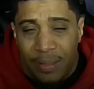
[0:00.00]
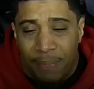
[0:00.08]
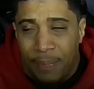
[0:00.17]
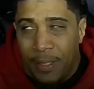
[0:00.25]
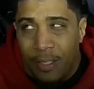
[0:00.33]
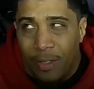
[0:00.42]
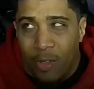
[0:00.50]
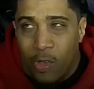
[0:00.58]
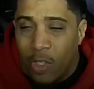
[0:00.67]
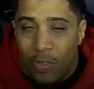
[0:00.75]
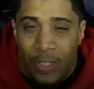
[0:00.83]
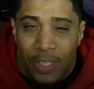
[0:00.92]
But
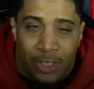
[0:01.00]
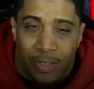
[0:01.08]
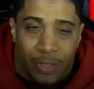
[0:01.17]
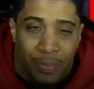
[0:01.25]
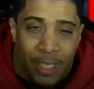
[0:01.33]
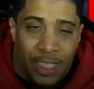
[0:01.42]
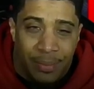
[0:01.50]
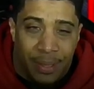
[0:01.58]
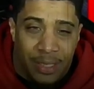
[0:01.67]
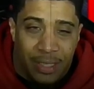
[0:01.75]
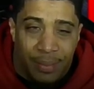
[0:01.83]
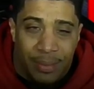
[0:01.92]
horror fans don't surprise me at
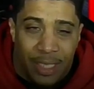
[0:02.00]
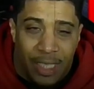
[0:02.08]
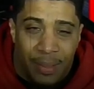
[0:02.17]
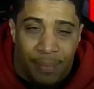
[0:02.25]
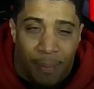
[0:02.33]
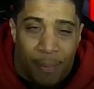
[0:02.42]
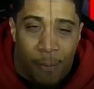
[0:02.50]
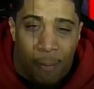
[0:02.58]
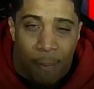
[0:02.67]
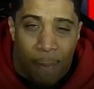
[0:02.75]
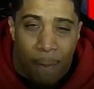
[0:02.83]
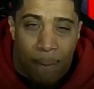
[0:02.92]
the same time.
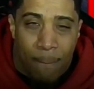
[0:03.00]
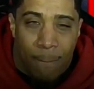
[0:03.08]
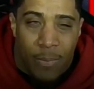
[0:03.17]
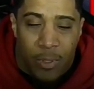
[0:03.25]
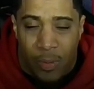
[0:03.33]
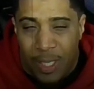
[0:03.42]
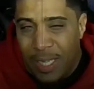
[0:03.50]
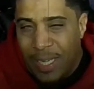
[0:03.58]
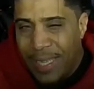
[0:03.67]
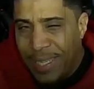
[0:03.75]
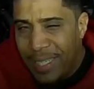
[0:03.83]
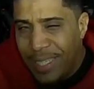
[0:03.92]
So and
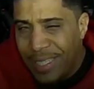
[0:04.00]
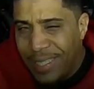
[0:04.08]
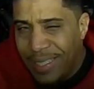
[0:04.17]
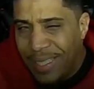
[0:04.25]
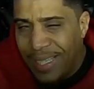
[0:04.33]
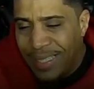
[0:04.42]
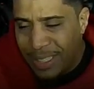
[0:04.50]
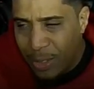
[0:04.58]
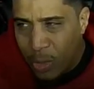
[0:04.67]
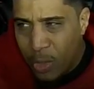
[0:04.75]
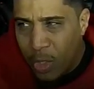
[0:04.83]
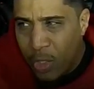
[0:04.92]
then it's the
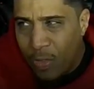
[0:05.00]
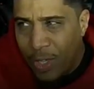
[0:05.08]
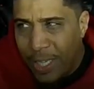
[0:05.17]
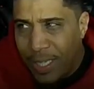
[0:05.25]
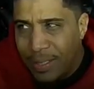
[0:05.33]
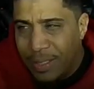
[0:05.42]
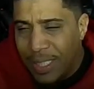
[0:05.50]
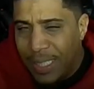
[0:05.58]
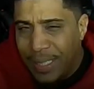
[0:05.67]
horror fans, and